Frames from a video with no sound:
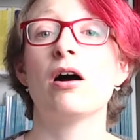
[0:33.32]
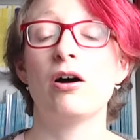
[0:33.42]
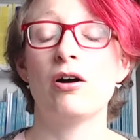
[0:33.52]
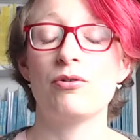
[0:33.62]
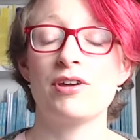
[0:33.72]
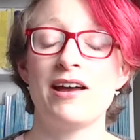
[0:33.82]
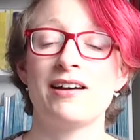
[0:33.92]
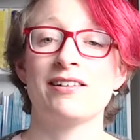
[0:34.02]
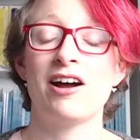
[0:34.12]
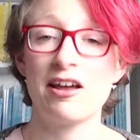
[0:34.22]
oh yeah,
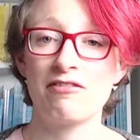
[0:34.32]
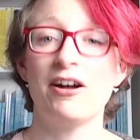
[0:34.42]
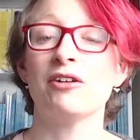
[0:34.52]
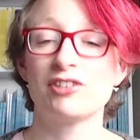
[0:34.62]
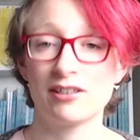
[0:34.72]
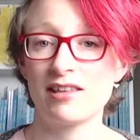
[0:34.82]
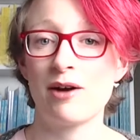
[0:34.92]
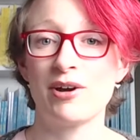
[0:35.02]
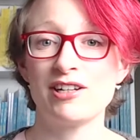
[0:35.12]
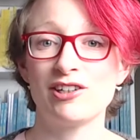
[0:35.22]
I have felt just that
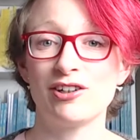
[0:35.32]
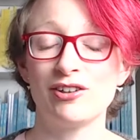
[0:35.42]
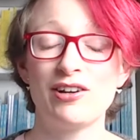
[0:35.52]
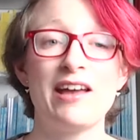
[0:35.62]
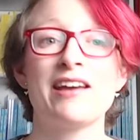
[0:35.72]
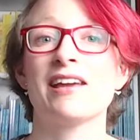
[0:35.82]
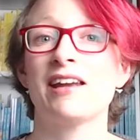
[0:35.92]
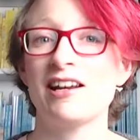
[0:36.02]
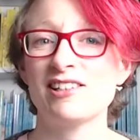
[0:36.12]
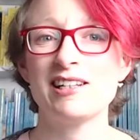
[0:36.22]
way too, can
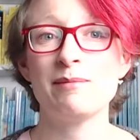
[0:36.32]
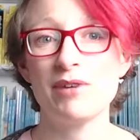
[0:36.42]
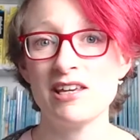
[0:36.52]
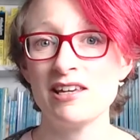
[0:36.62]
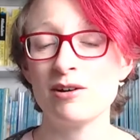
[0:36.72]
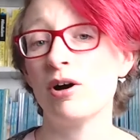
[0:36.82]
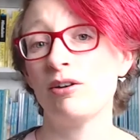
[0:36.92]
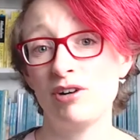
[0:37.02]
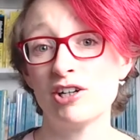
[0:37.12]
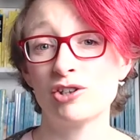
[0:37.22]
actually be quite
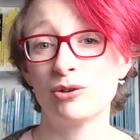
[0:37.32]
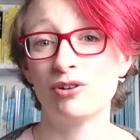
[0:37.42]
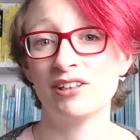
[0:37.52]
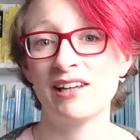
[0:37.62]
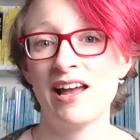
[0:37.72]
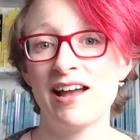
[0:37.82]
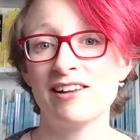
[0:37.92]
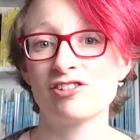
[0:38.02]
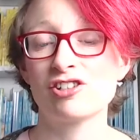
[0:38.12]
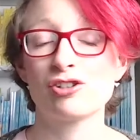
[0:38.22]
reassuring
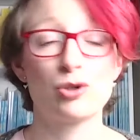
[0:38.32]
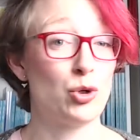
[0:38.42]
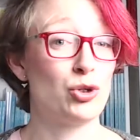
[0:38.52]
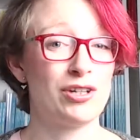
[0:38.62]
and good.